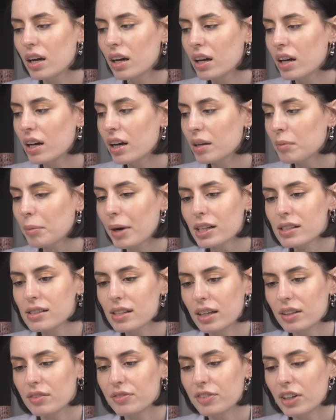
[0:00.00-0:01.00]
And by
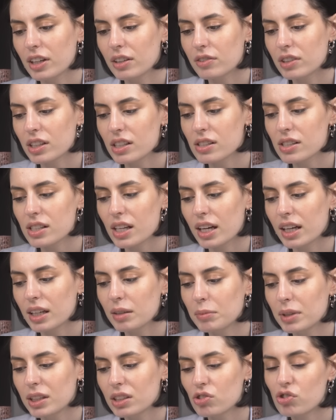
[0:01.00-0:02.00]
saying favorites
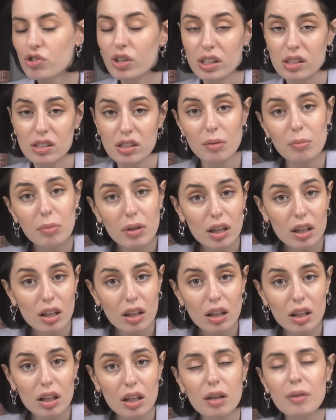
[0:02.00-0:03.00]
I mean
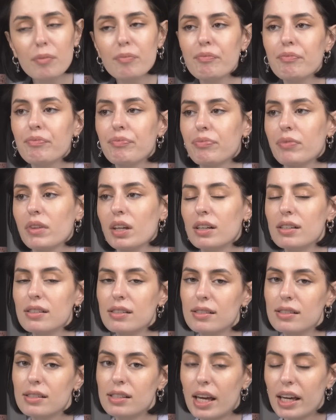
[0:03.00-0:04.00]
trustable,
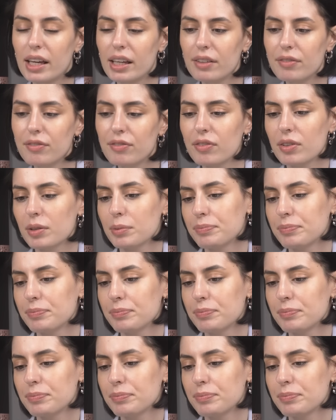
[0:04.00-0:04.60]
safe,